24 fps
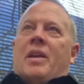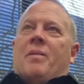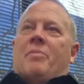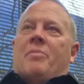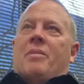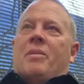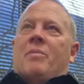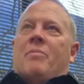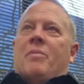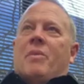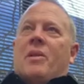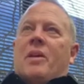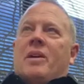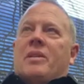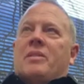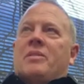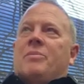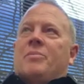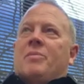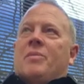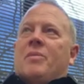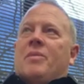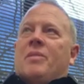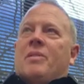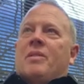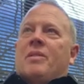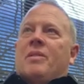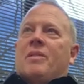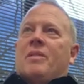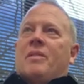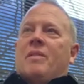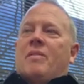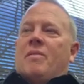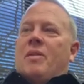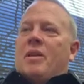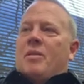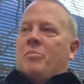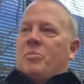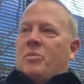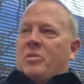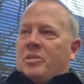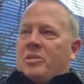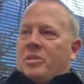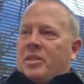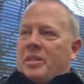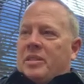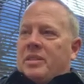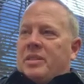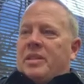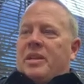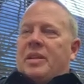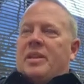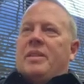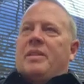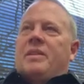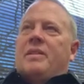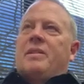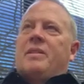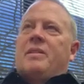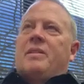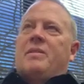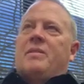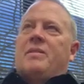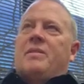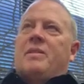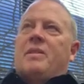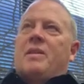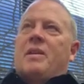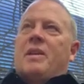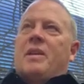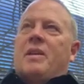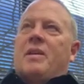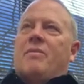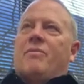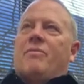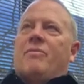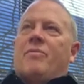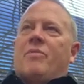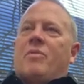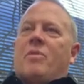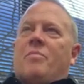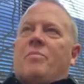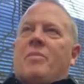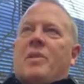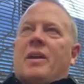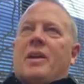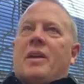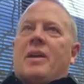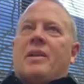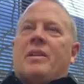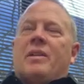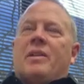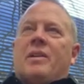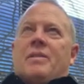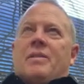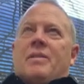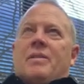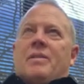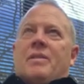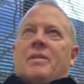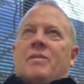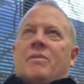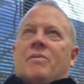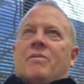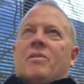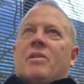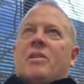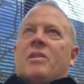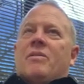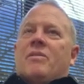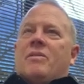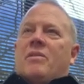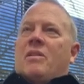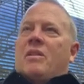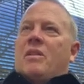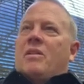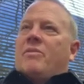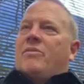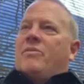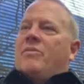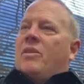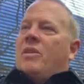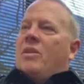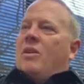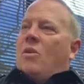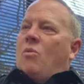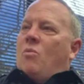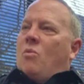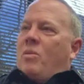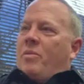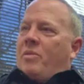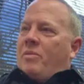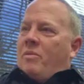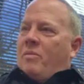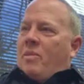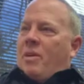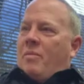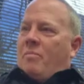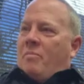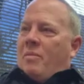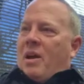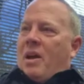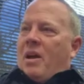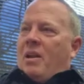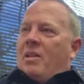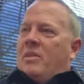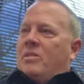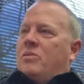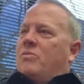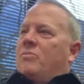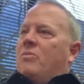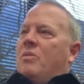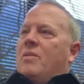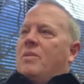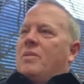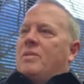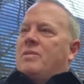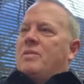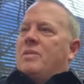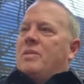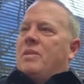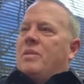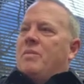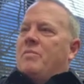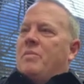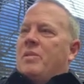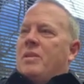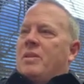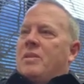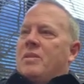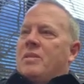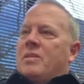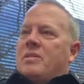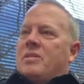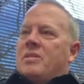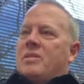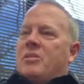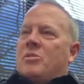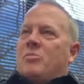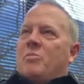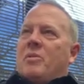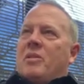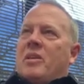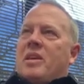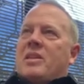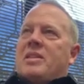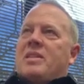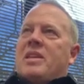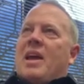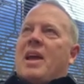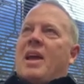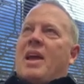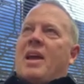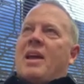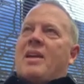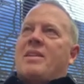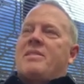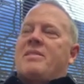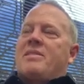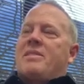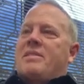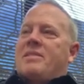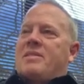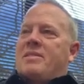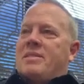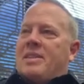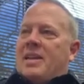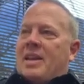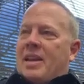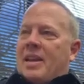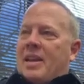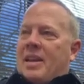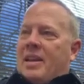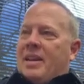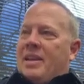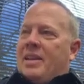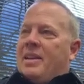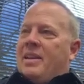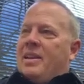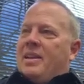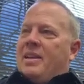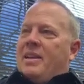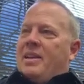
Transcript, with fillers: happened in Blacksburg and on April 16th. And from that, you really try to figure out what the right balance was mm-hmm. because this place has to stay